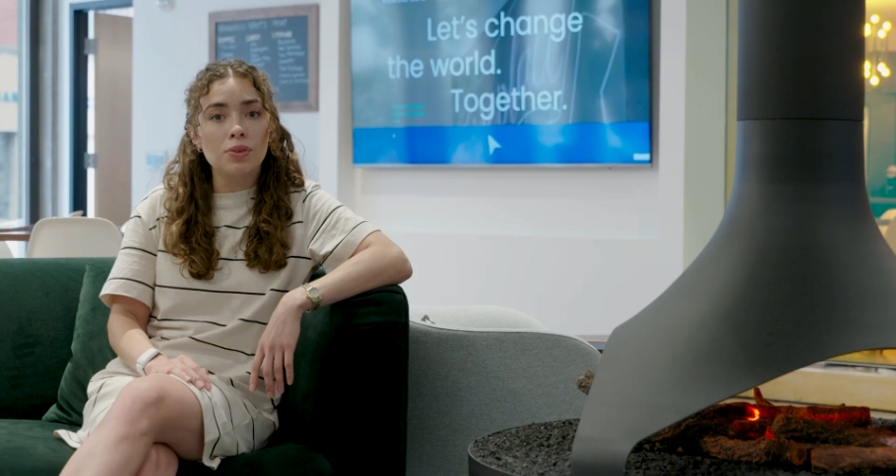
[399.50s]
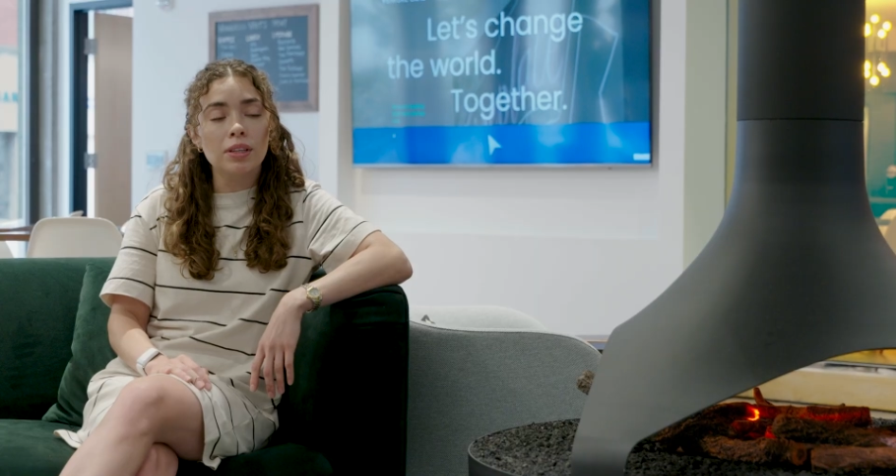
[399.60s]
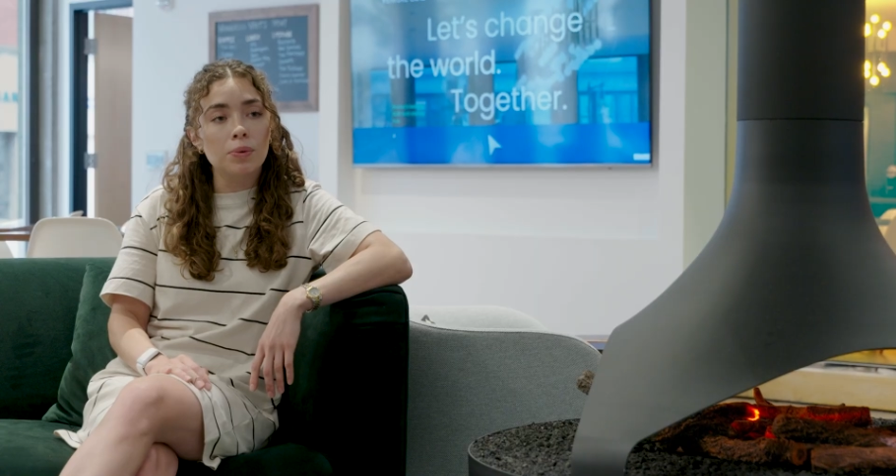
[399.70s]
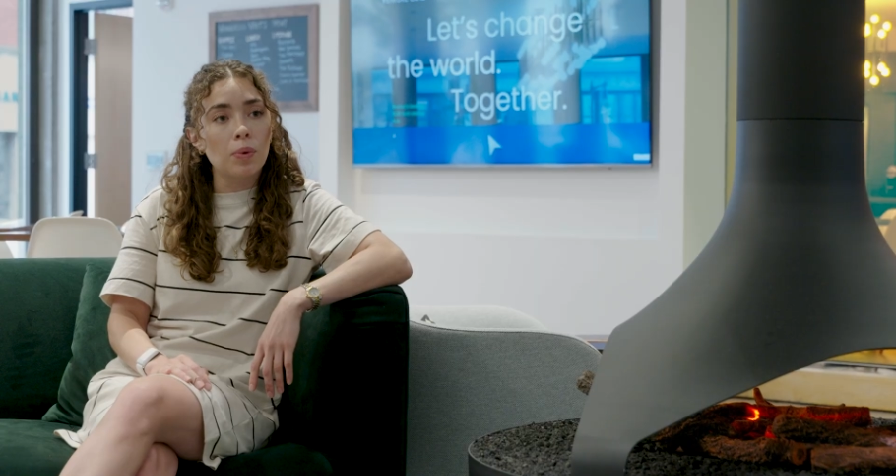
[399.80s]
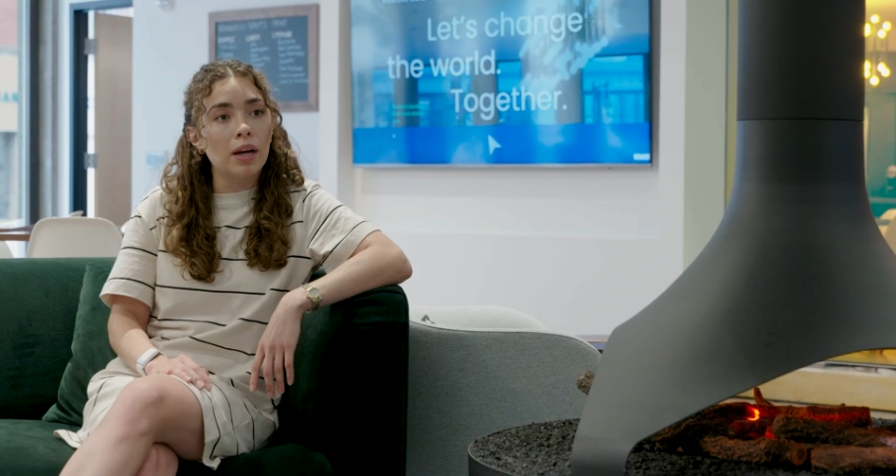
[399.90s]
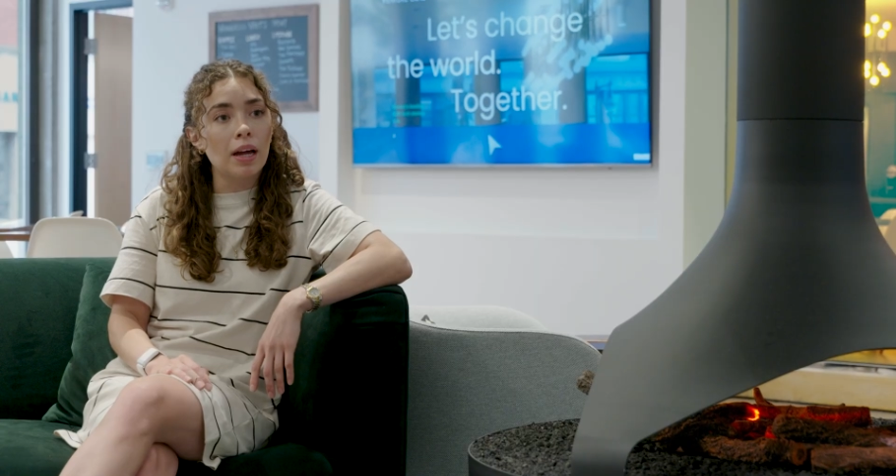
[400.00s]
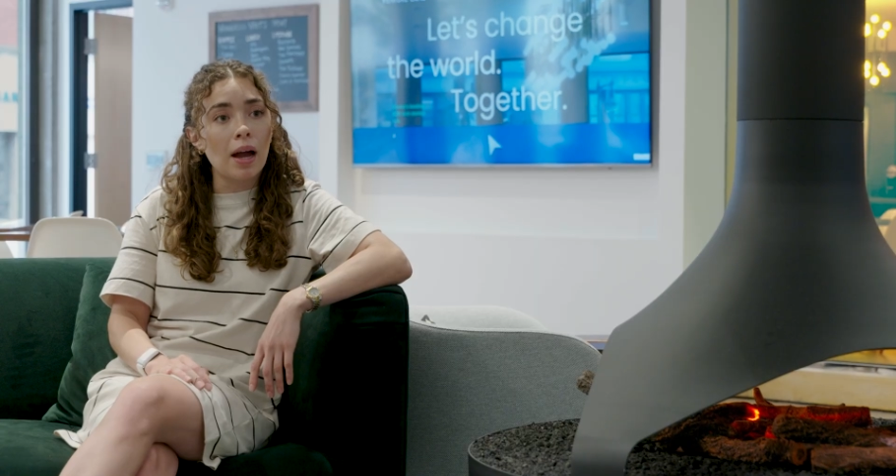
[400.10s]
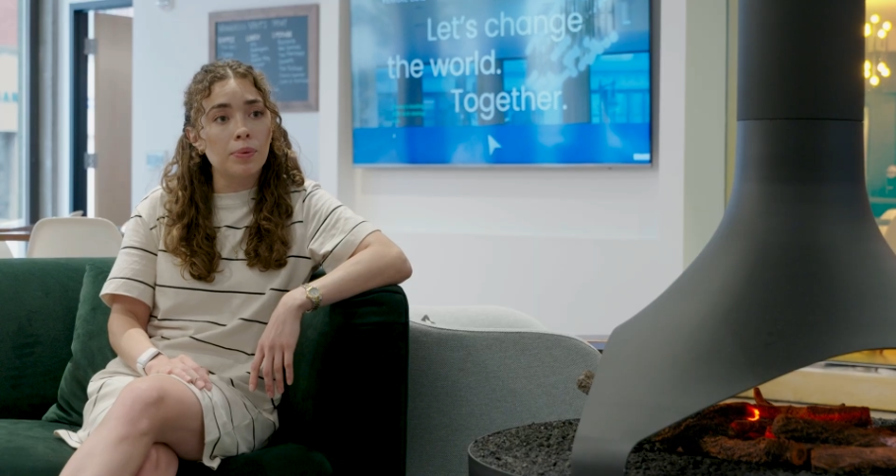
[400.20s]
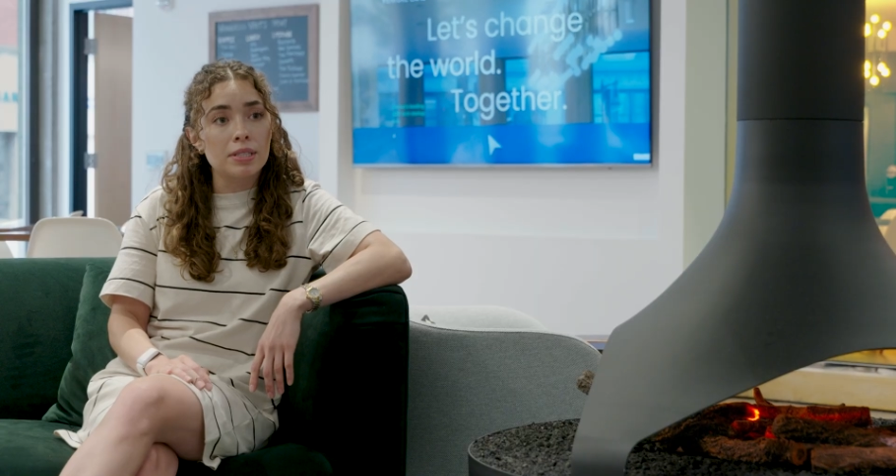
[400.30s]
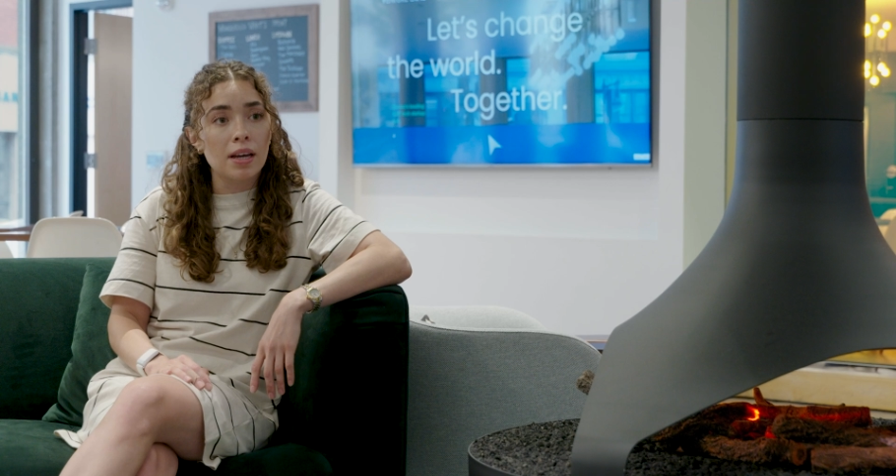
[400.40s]
really what
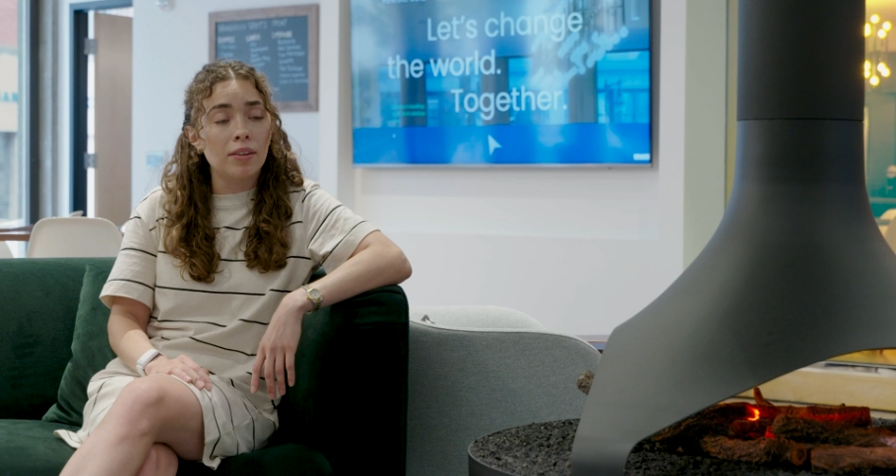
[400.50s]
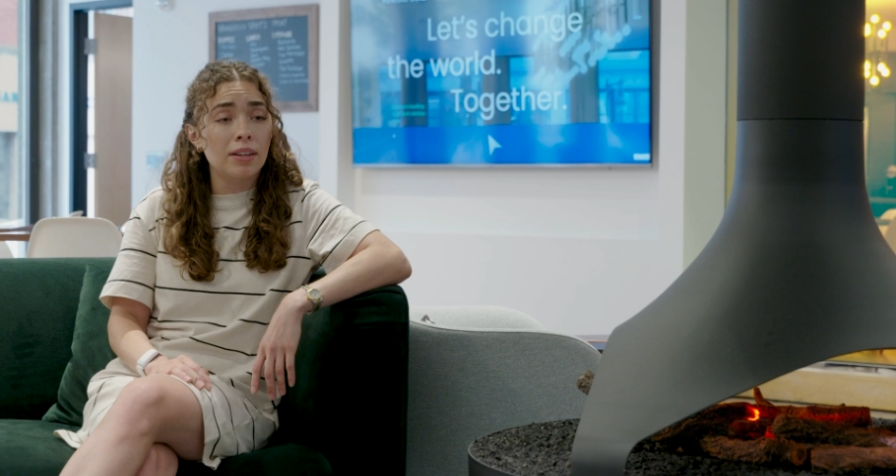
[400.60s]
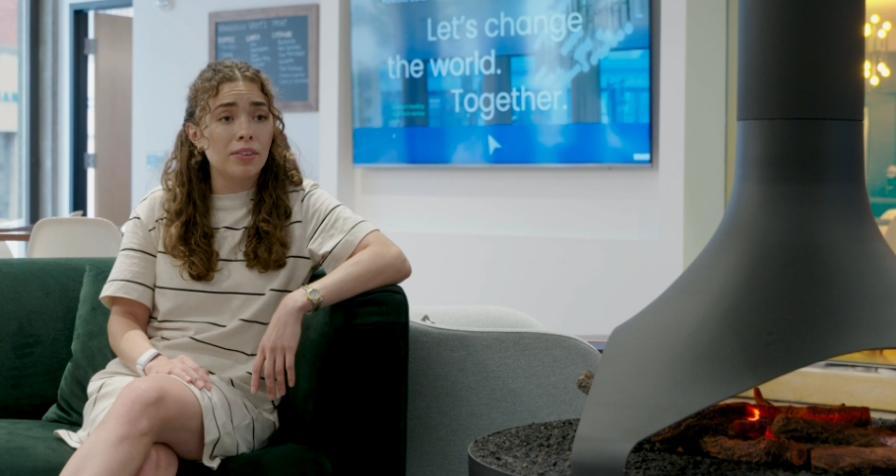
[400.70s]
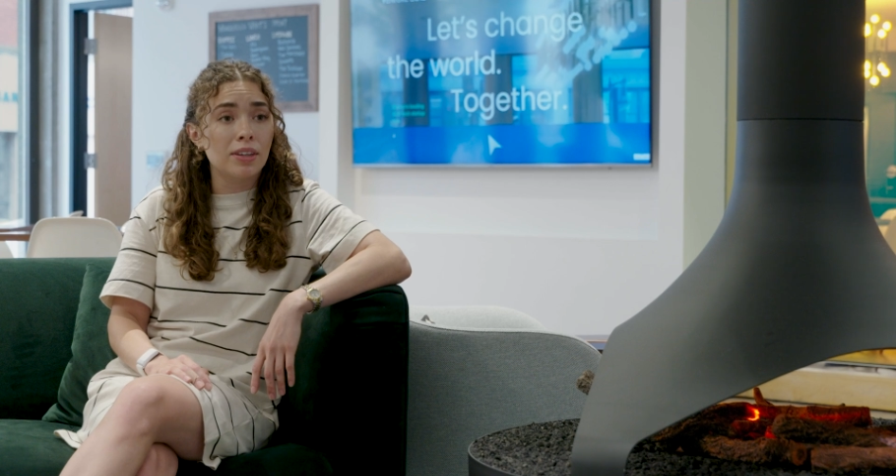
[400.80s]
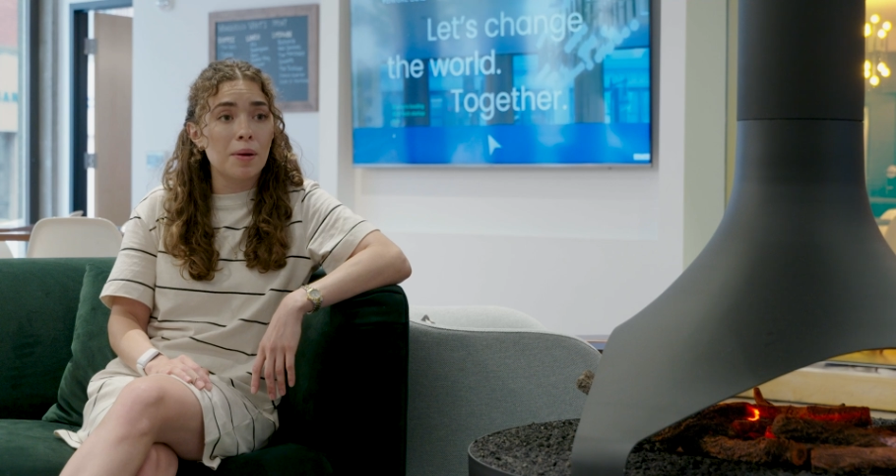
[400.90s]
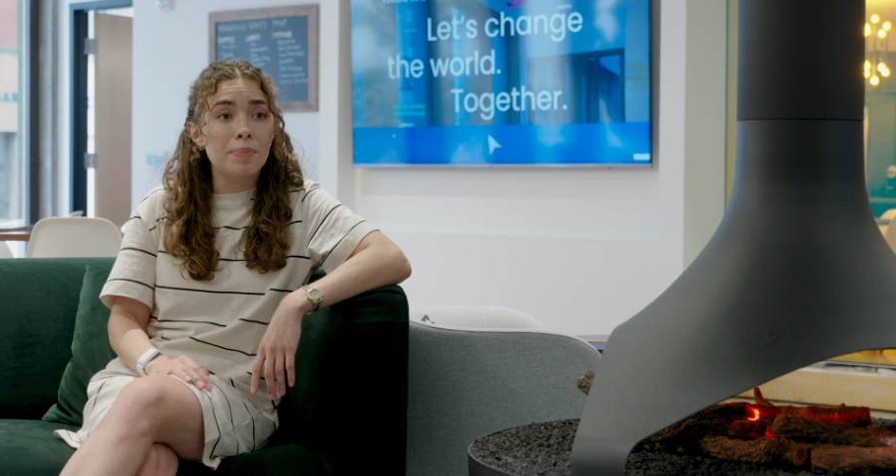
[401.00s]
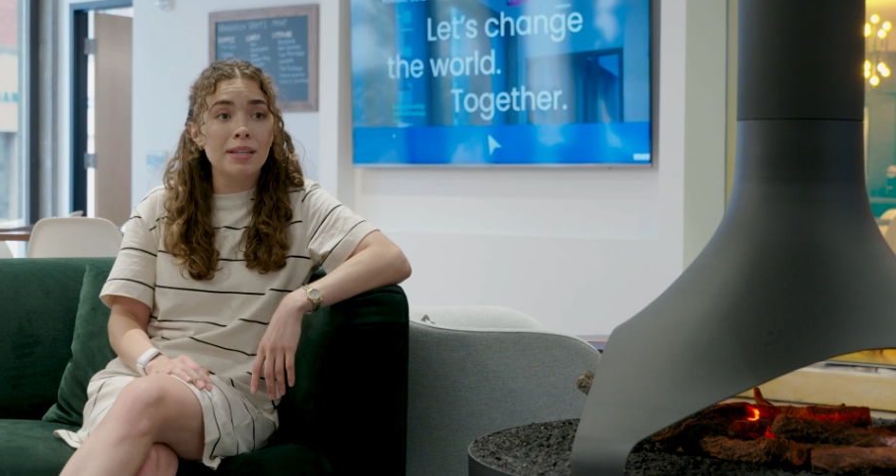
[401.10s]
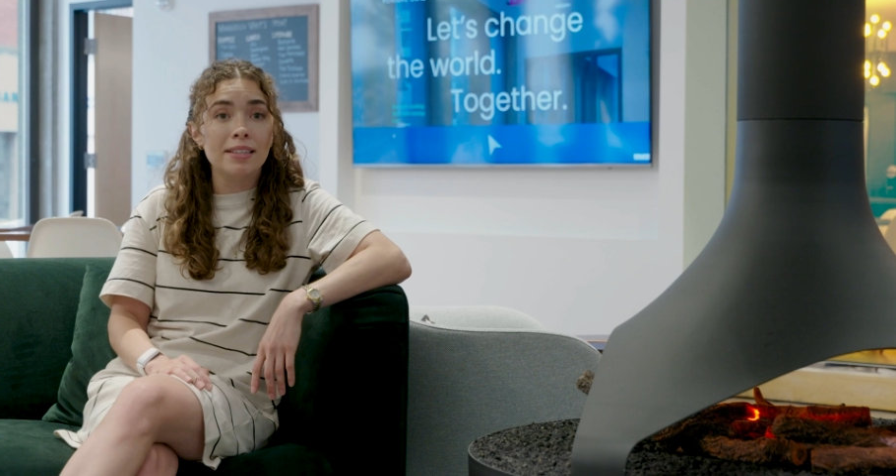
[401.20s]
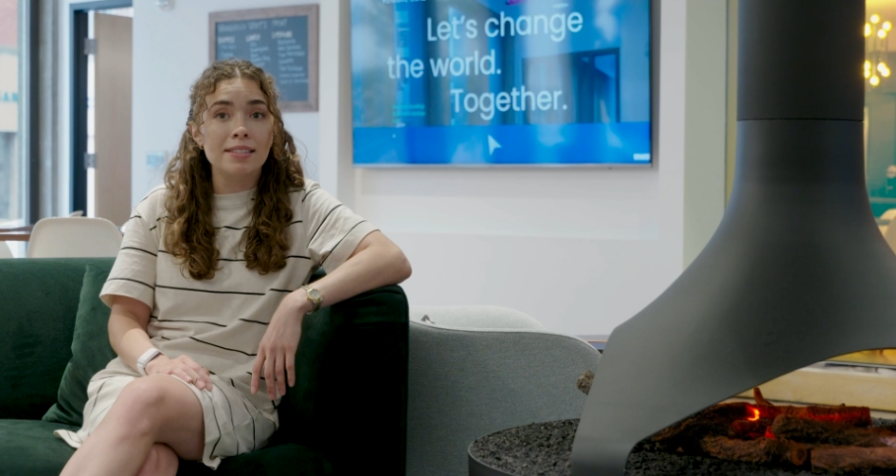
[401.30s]
I would tell another company,